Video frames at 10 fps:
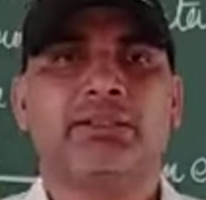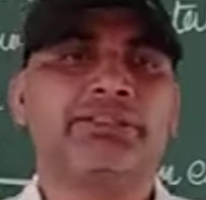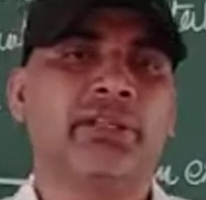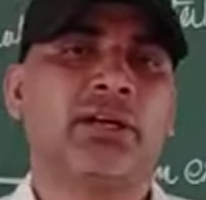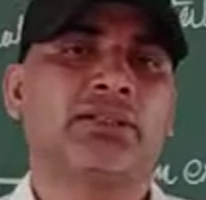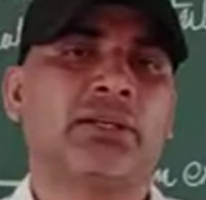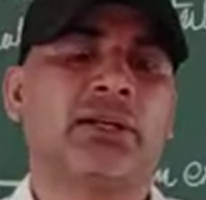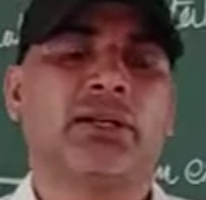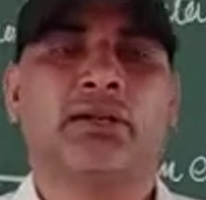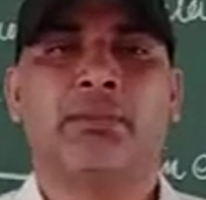these are
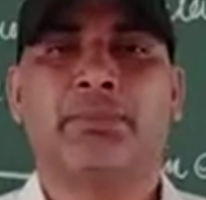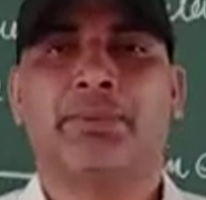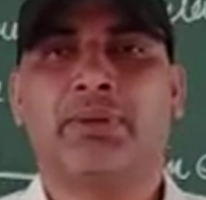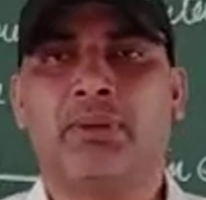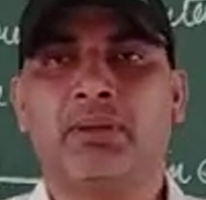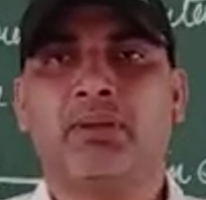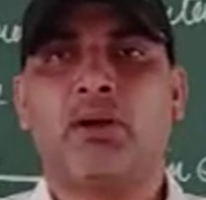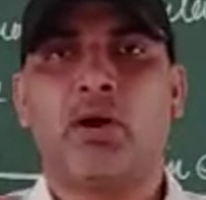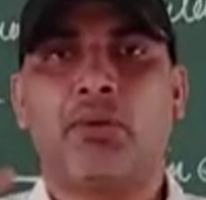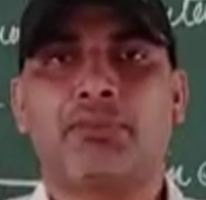the
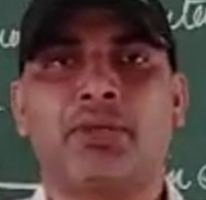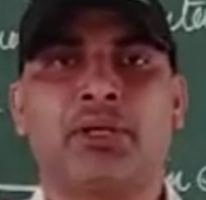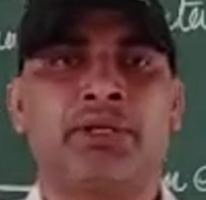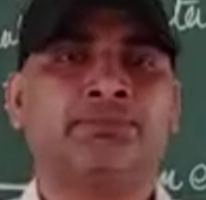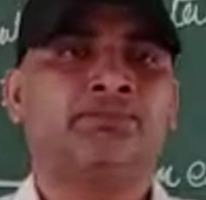comparable of the